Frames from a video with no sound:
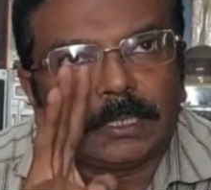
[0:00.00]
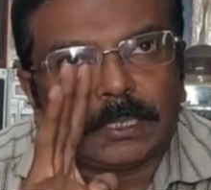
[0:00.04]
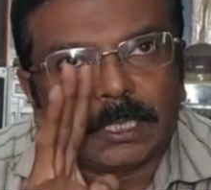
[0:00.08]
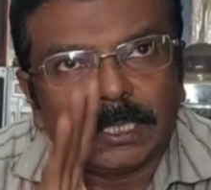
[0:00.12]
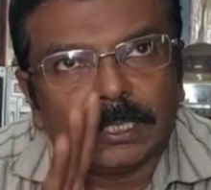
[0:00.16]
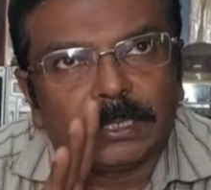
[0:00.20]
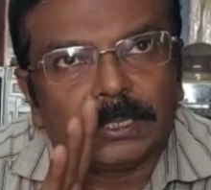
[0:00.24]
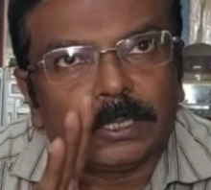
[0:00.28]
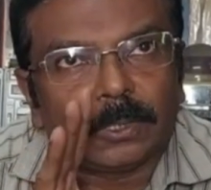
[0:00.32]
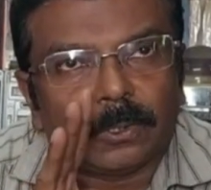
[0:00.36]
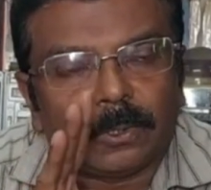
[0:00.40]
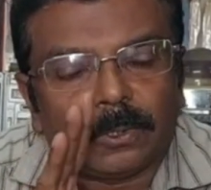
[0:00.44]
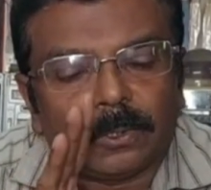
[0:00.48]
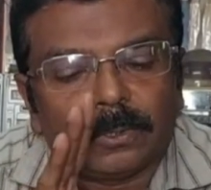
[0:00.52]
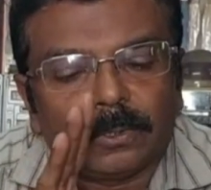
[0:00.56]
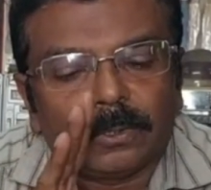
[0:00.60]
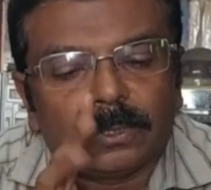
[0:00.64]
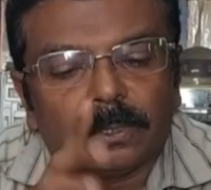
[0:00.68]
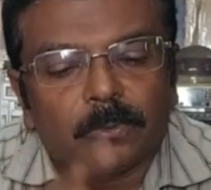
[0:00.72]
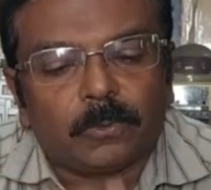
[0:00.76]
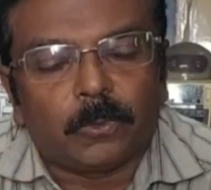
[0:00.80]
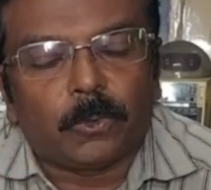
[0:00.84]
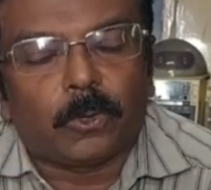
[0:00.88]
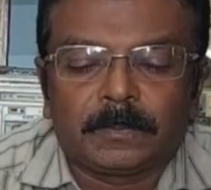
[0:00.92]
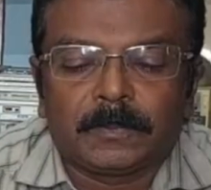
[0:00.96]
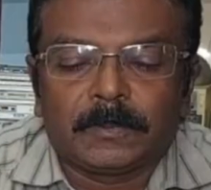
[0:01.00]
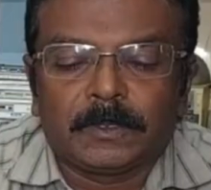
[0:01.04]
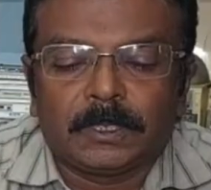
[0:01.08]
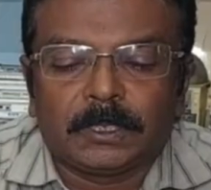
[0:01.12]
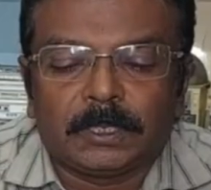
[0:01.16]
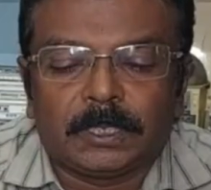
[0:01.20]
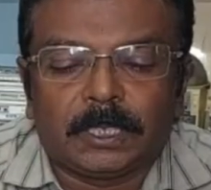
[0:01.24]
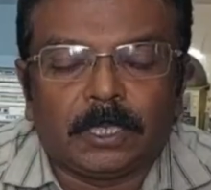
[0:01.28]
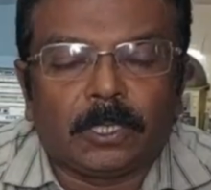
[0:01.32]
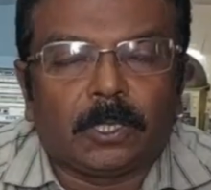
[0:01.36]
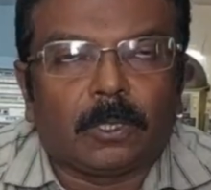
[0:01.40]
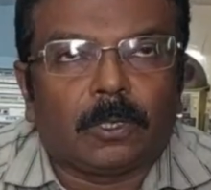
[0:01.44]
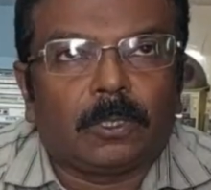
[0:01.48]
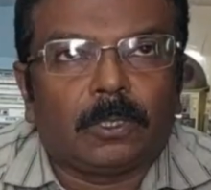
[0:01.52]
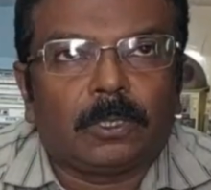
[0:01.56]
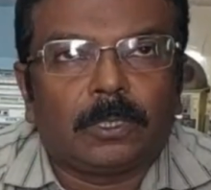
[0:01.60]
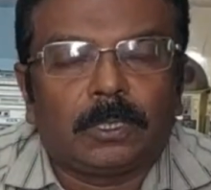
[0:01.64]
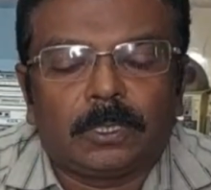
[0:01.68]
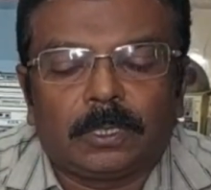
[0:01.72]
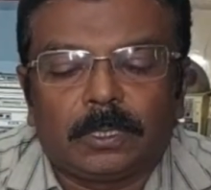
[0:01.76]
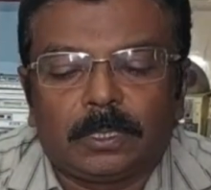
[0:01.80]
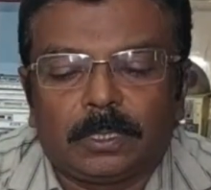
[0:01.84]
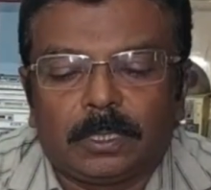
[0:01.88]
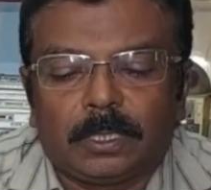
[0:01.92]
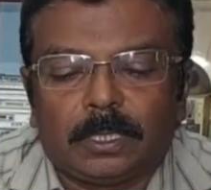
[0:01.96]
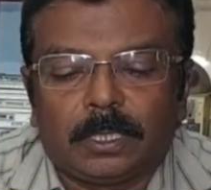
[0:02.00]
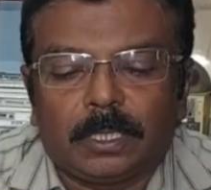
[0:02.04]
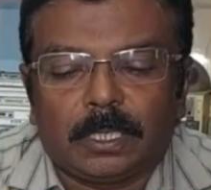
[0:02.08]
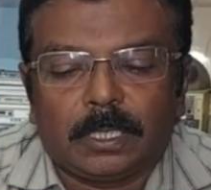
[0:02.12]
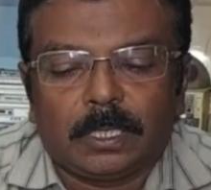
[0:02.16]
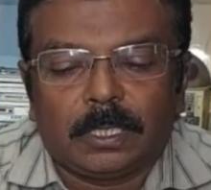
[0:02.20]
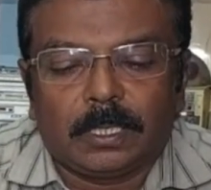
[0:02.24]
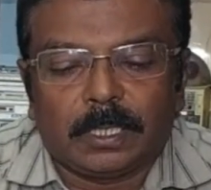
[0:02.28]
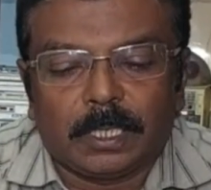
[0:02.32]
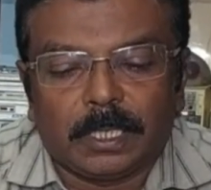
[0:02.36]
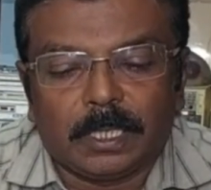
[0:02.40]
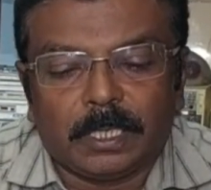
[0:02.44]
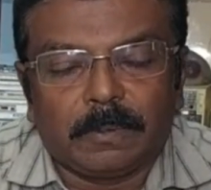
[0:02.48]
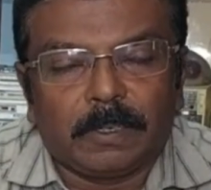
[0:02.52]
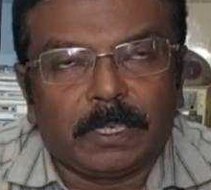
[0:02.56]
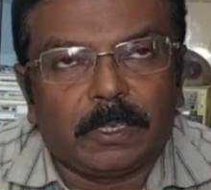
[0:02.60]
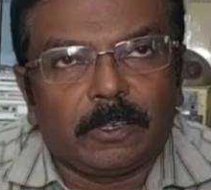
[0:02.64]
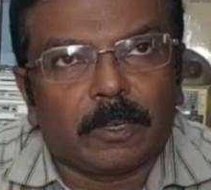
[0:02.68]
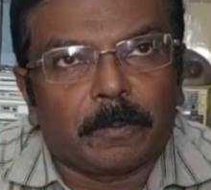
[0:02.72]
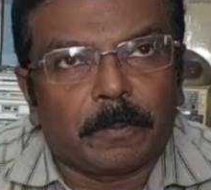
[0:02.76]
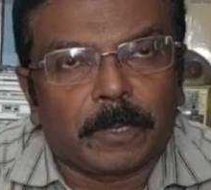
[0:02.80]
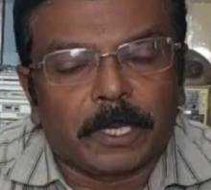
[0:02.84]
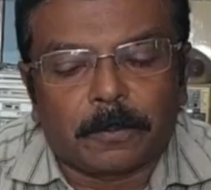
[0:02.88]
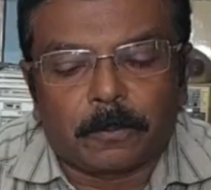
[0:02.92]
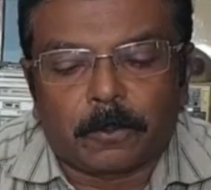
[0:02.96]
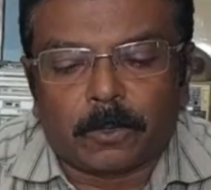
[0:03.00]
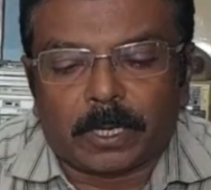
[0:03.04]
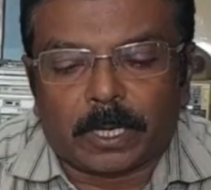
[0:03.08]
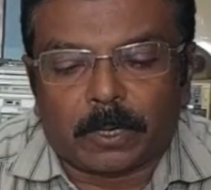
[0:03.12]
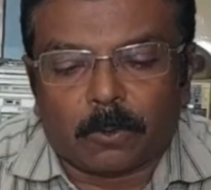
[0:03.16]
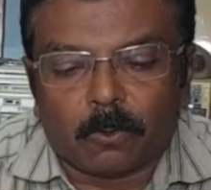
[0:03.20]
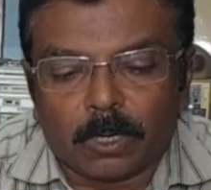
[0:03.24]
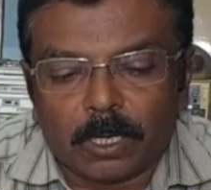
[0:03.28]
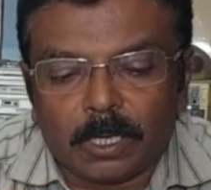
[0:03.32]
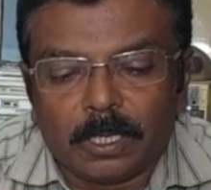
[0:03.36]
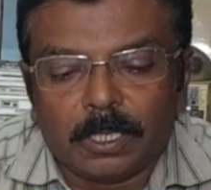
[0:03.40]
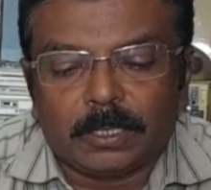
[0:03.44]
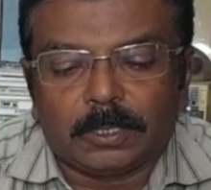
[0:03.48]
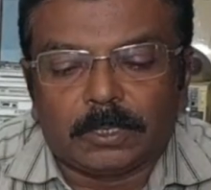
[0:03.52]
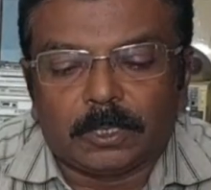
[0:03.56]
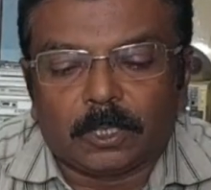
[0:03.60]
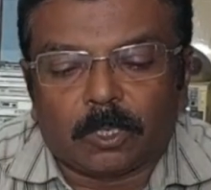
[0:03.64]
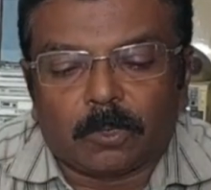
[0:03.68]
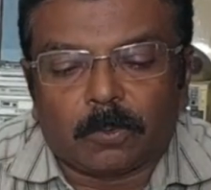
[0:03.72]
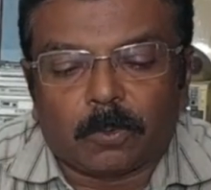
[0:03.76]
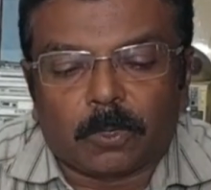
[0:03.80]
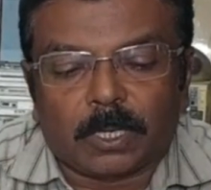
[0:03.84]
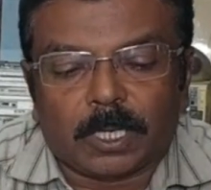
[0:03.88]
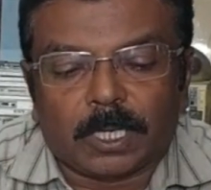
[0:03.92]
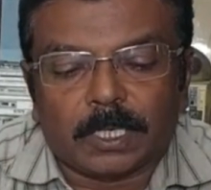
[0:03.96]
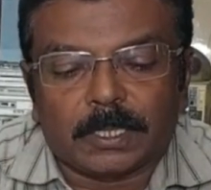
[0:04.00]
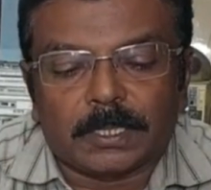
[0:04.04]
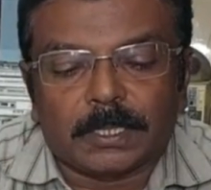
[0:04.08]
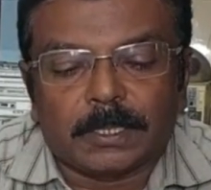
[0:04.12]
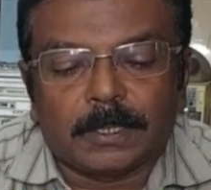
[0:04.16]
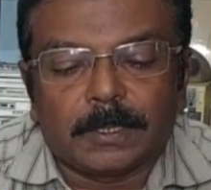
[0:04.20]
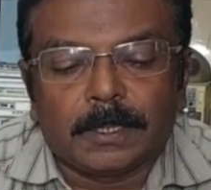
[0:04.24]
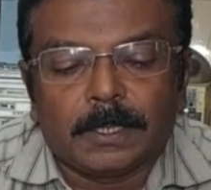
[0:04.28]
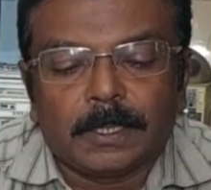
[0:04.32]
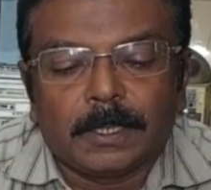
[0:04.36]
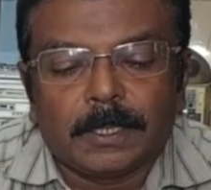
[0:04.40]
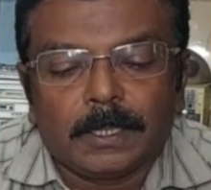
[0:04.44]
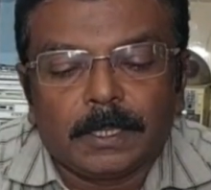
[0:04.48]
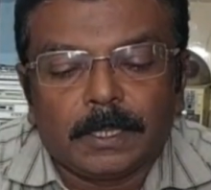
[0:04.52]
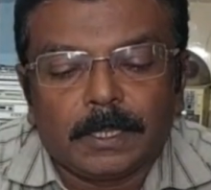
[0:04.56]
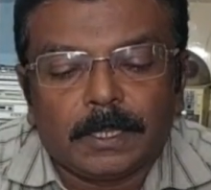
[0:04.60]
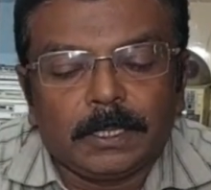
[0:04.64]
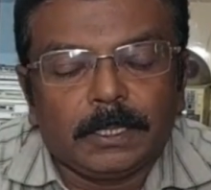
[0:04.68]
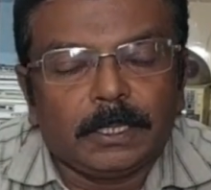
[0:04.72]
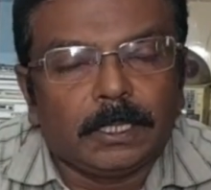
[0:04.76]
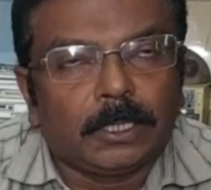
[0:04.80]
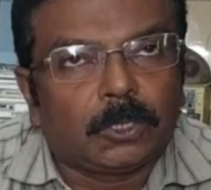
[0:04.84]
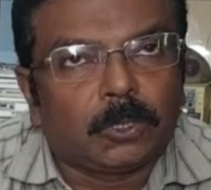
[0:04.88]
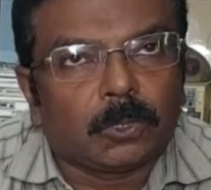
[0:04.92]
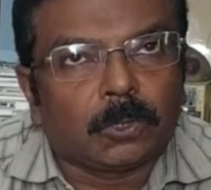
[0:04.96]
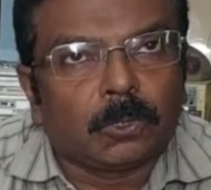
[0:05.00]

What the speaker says: So, the value becomes 1000 ohms, which is 1 kilo ohm.